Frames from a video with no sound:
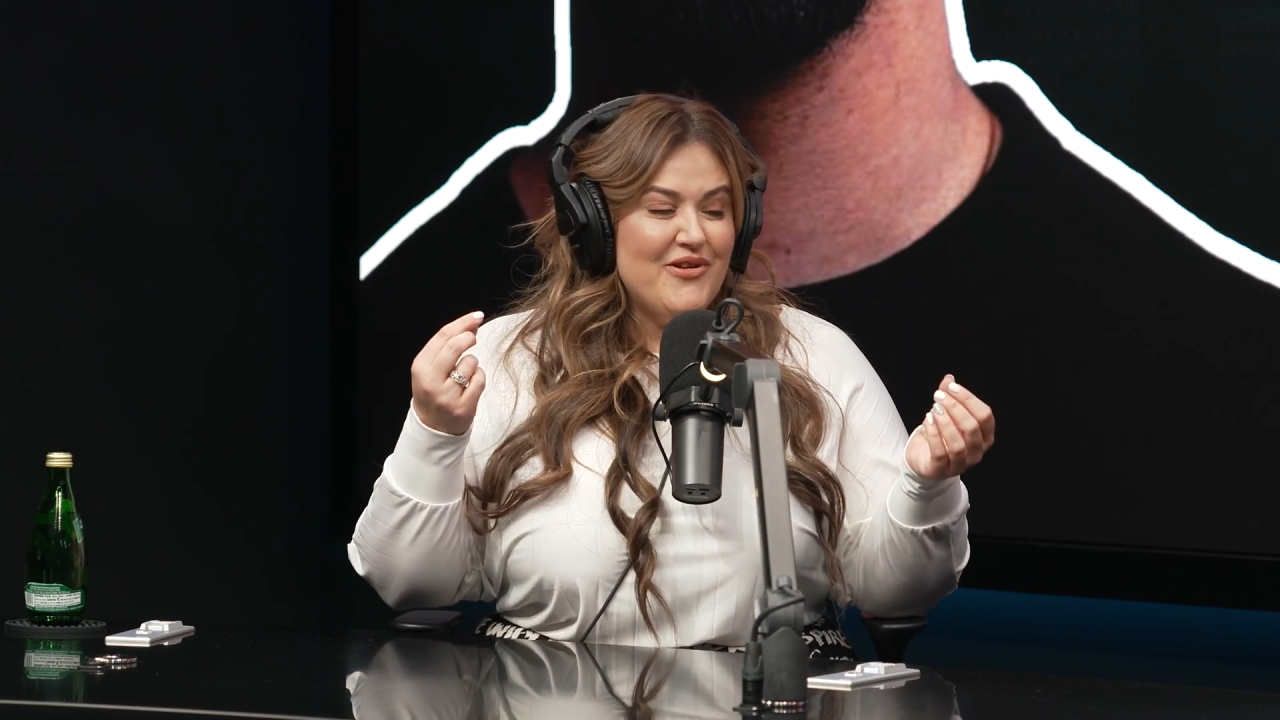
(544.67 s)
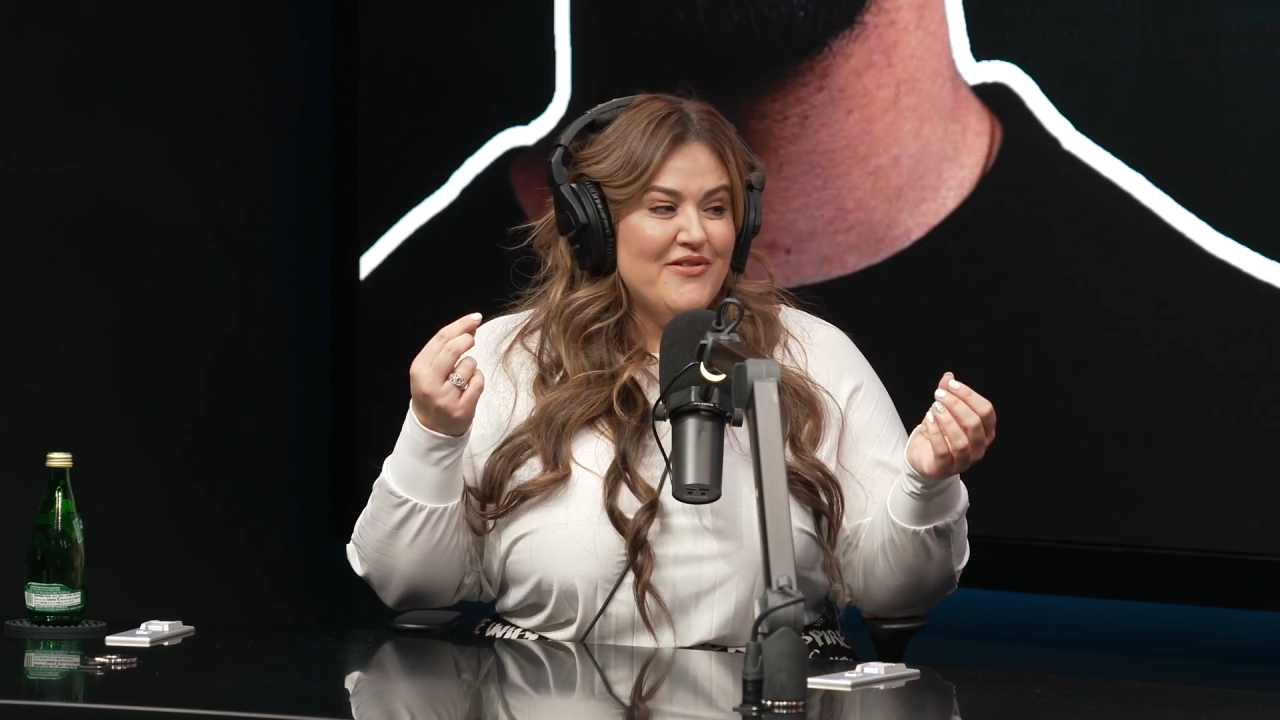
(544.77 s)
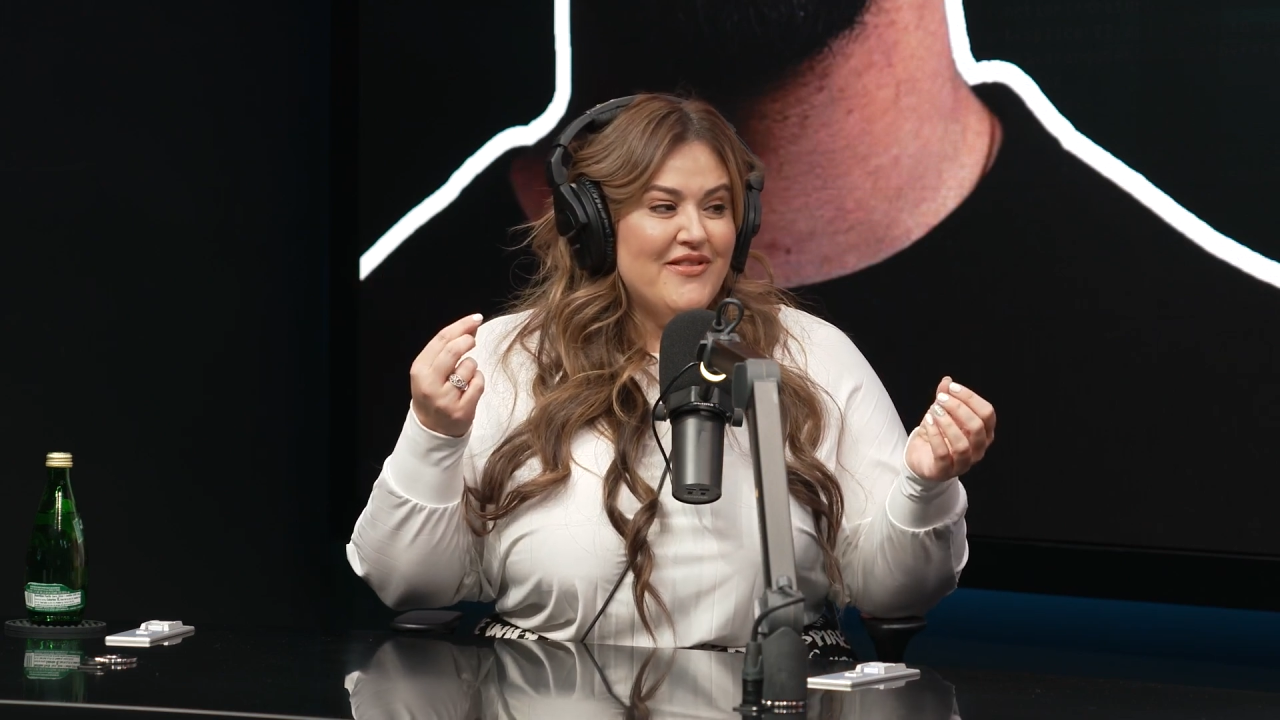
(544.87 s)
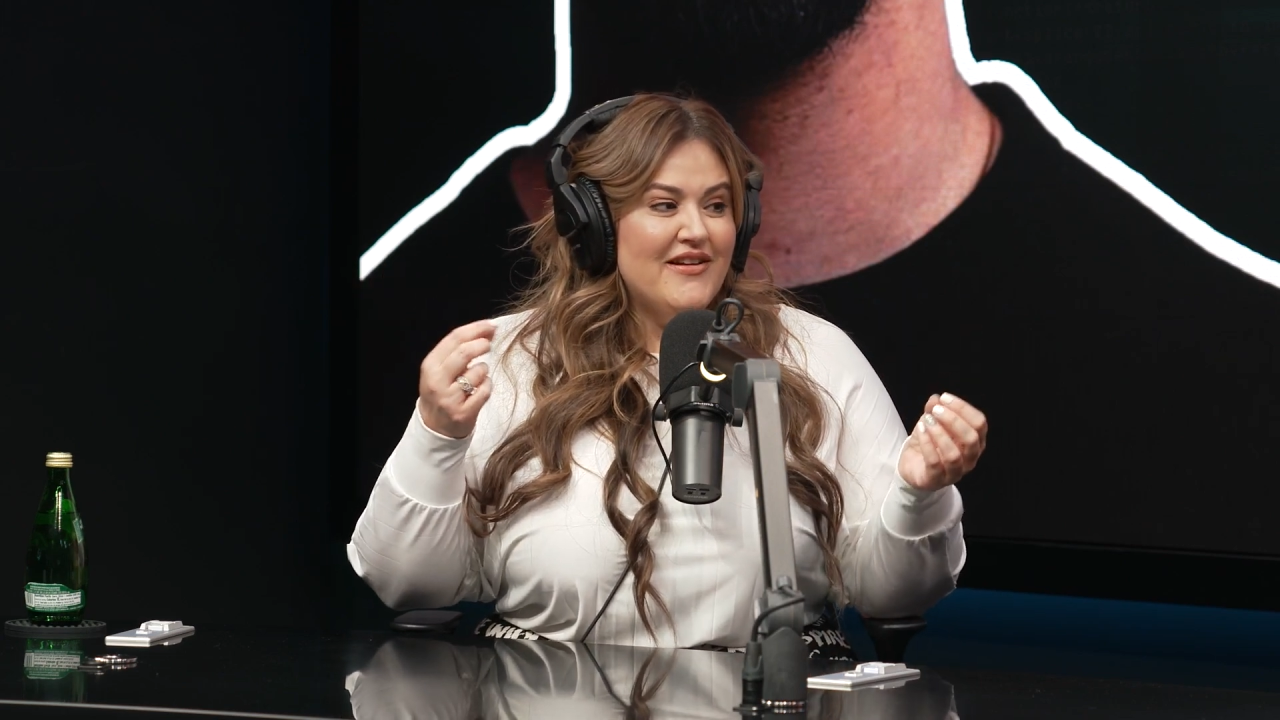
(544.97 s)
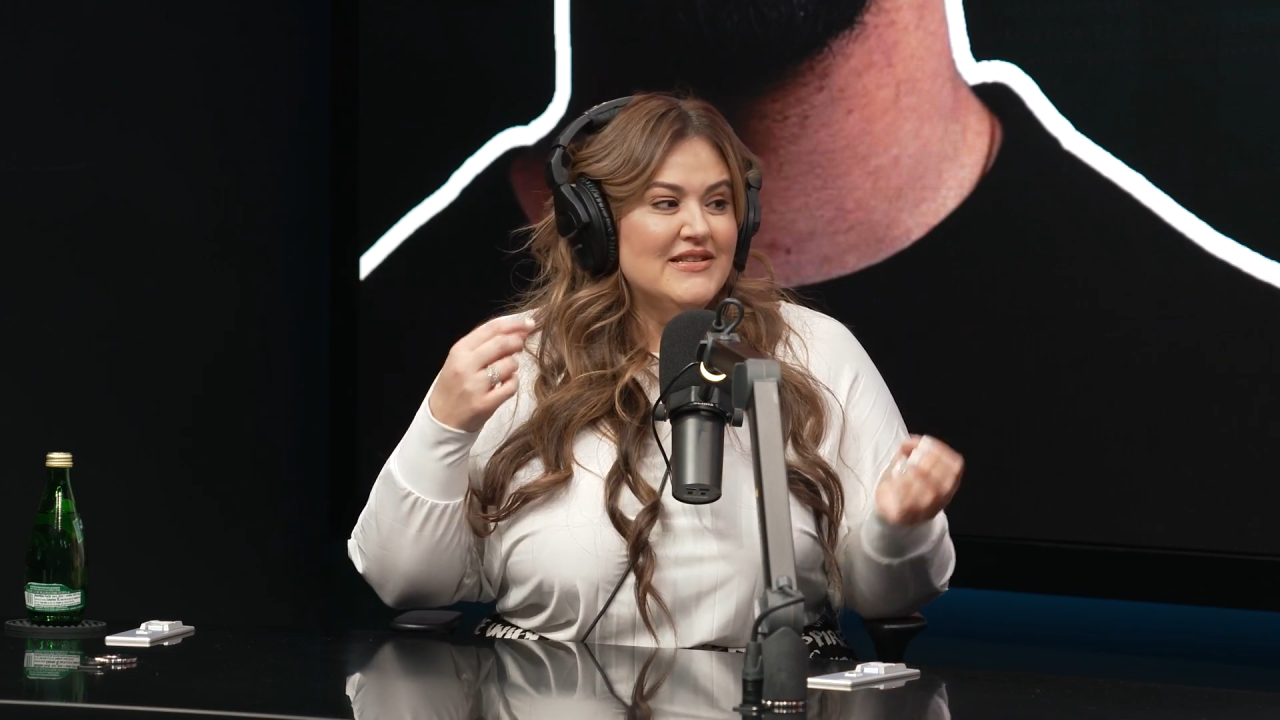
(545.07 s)

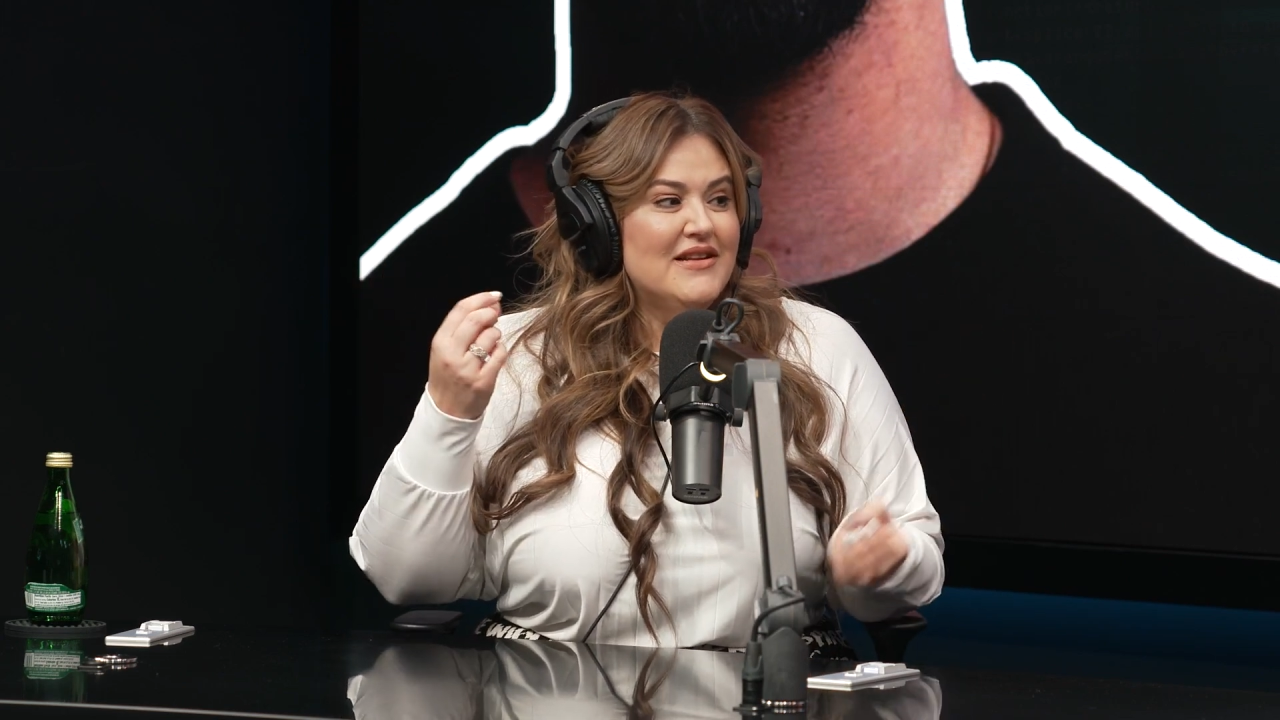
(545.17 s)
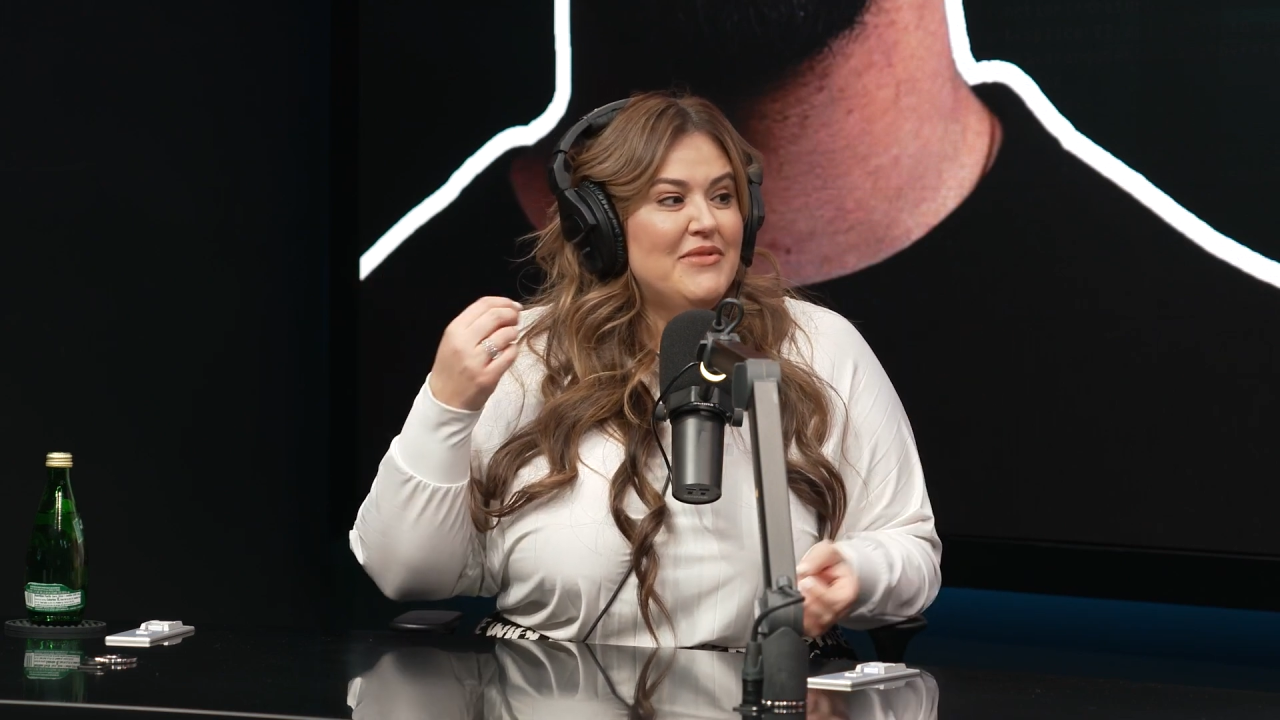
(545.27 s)
heard there is gonna